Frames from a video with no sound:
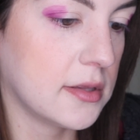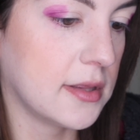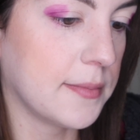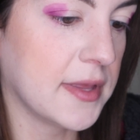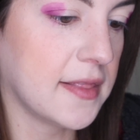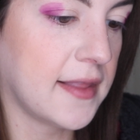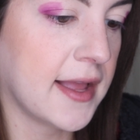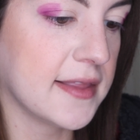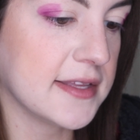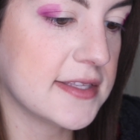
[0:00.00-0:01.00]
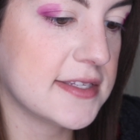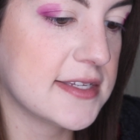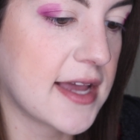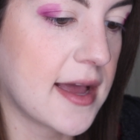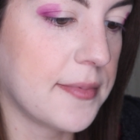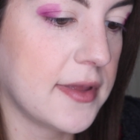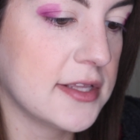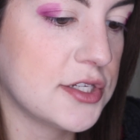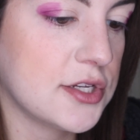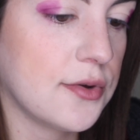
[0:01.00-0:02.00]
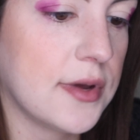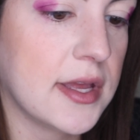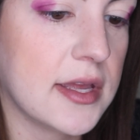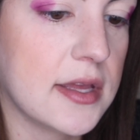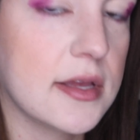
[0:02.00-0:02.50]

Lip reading: Let me lightly tap into it.